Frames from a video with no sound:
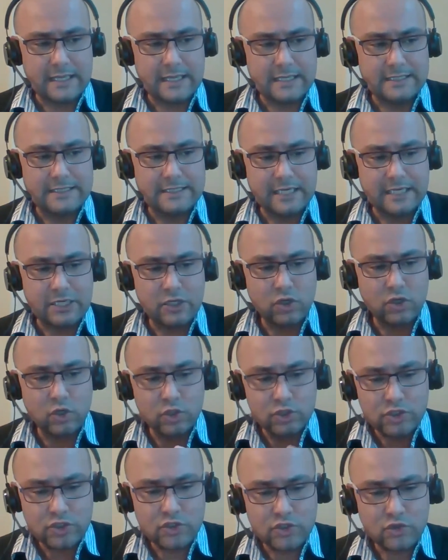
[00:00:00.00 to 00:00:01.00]
the
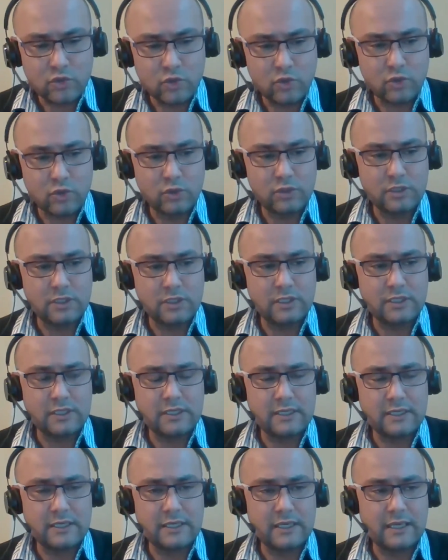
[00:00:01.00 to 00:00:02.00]
control
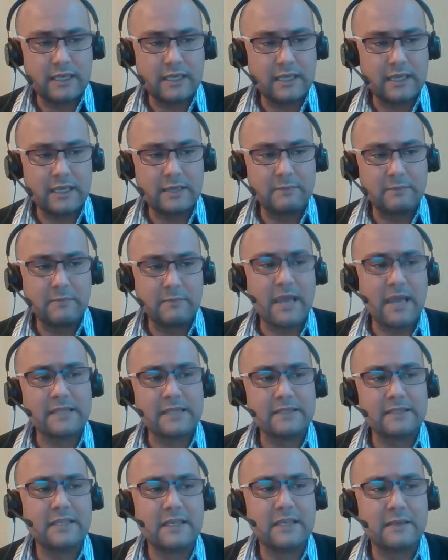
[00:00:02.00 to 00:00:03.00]

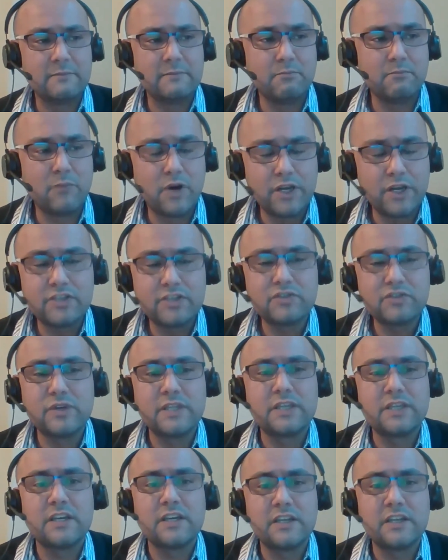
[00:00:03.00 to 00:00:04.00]
and the
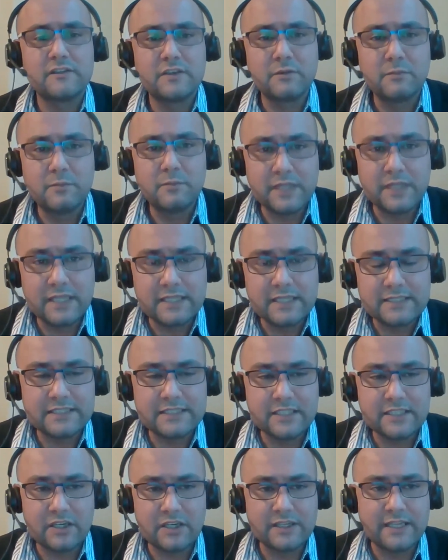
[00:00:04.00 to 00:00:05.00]
monitoring kind of
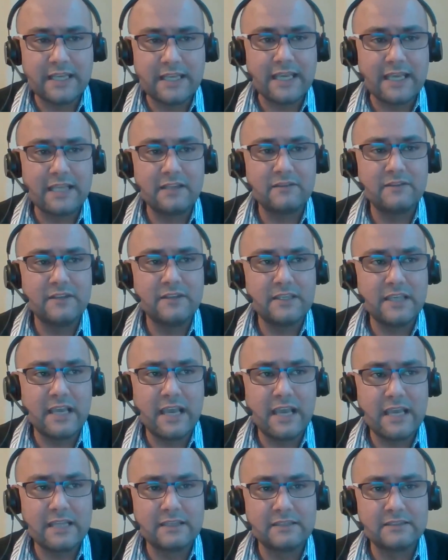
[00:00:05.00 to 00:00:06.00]
capability on the LV
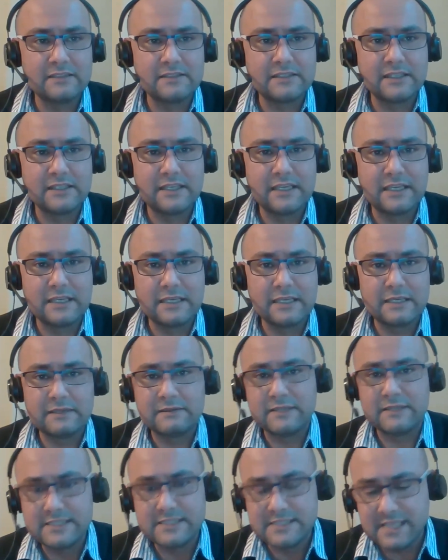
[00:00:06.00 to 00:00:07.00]
and
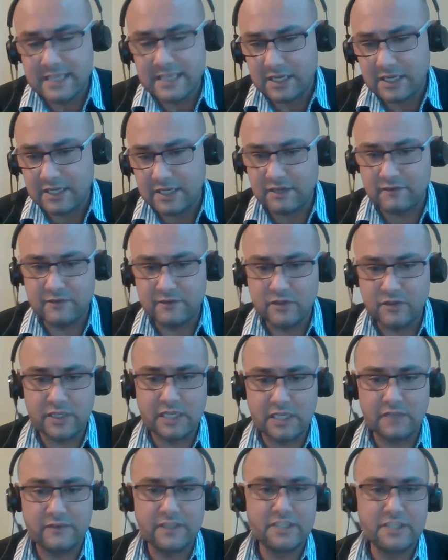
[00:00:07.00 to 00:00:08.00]
let's say kind of
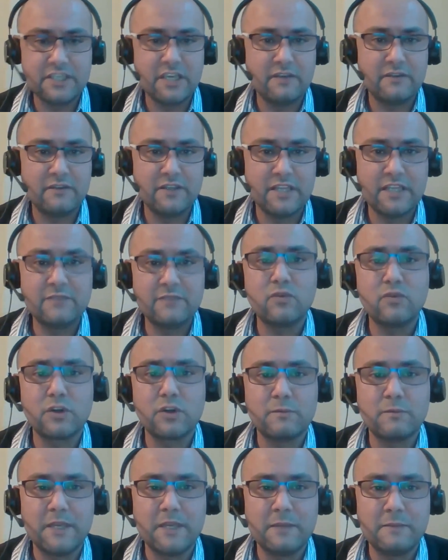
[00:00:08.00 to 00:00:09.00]
11 kV
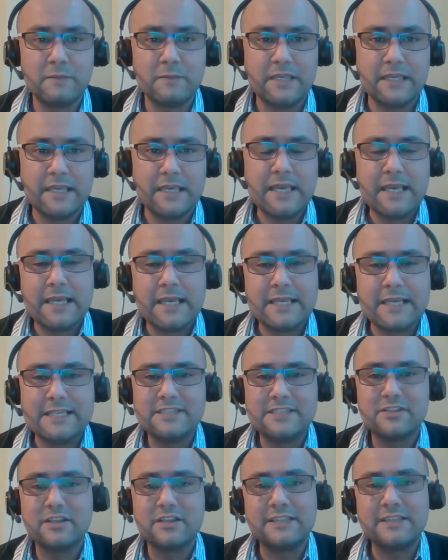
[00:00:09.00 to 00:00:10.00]
network maybe
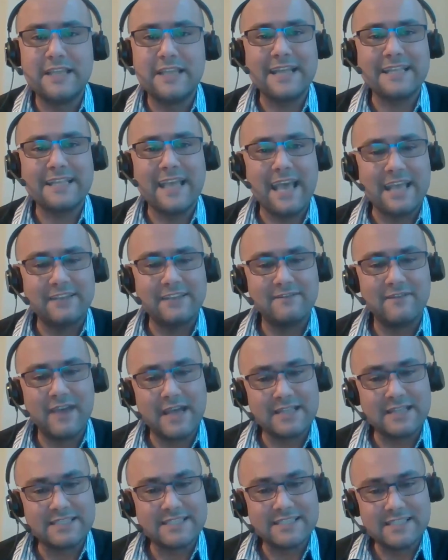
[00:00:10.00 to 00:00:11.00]
is not that
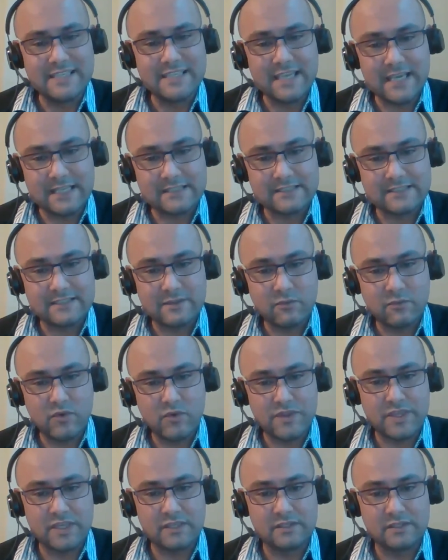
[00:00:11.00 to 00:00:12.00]
advanced yet
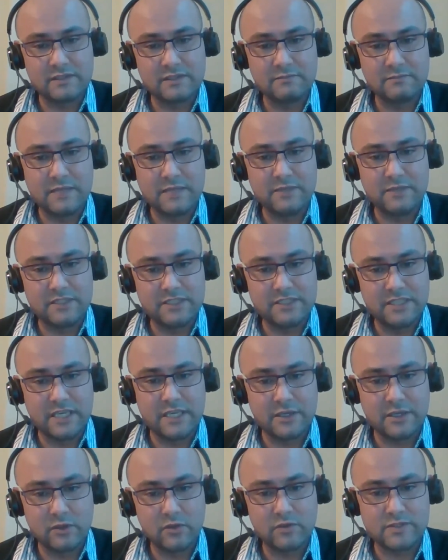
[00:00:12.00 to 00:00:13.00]
within maybe
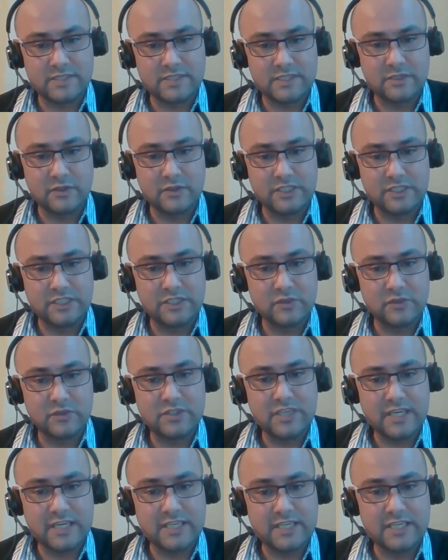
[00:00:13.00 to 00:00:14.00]
DNOs in
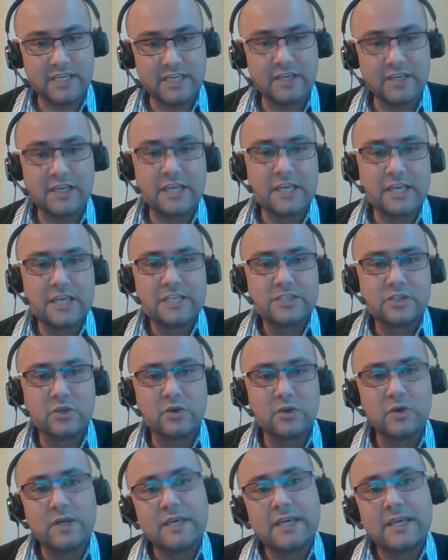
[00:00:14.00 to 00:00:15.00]
UK. Yeah.
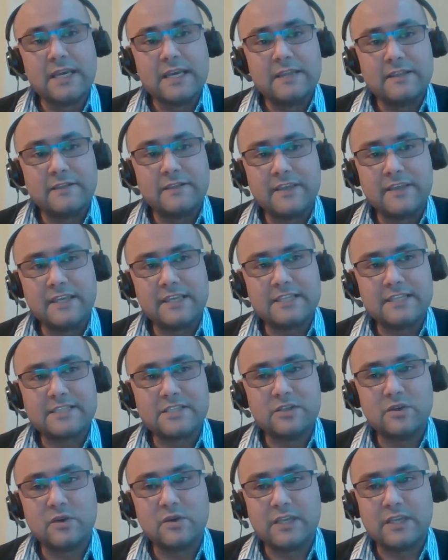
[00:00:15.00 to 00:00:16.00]
So the thing is,
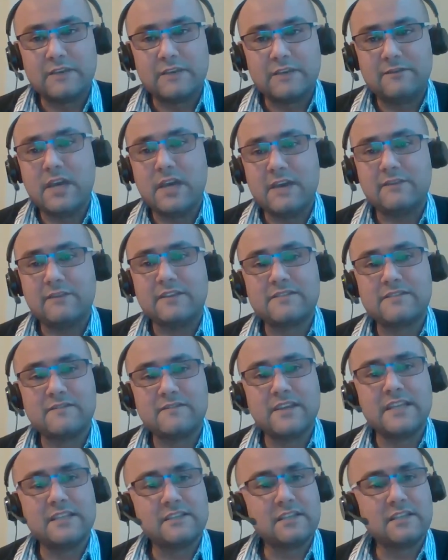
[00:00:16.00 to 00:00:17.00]
if you have this
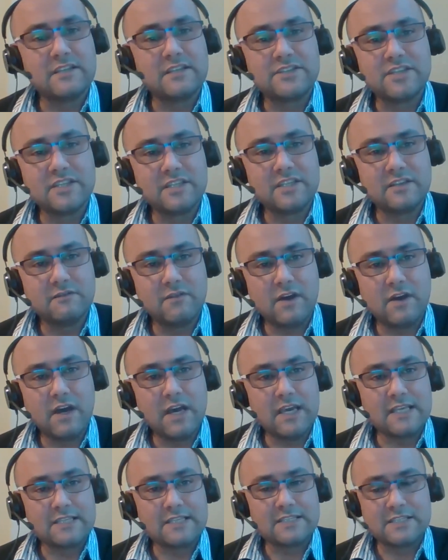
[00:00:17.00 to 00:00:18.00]
very intelligent
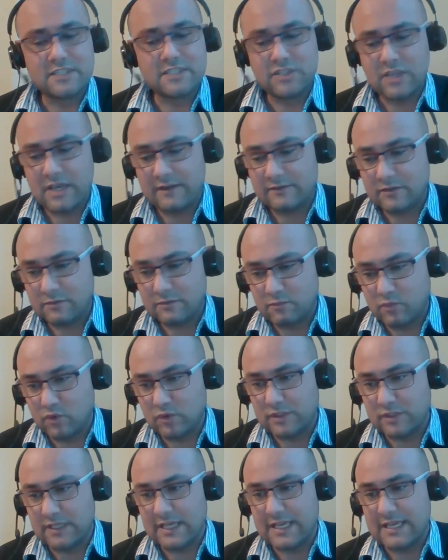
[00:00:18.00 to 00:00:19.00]
device, you have to
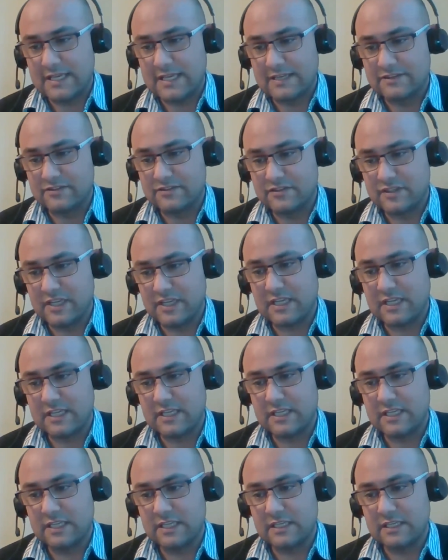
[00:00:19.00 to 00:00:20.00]
put a
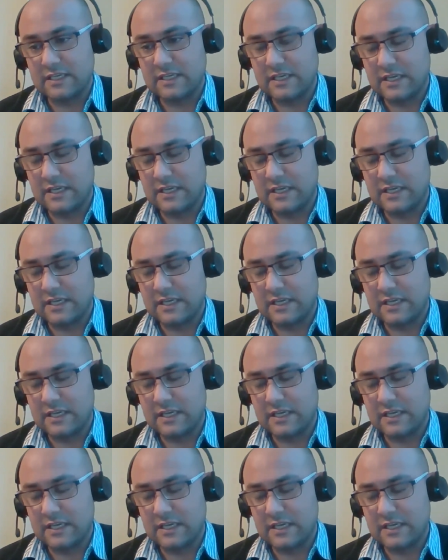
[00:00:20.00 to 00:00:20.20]
really